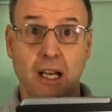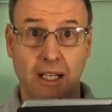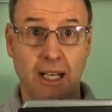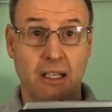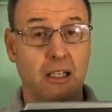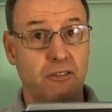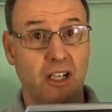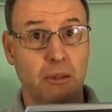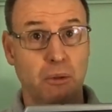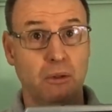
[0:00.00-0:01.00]
Again,
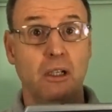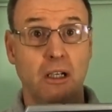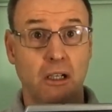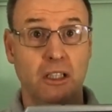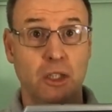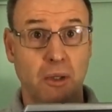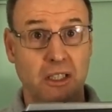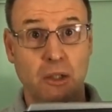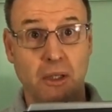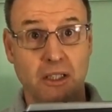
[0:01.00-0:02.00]
available early
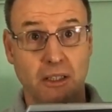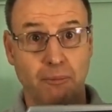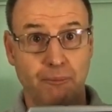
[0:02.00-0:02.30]
2020.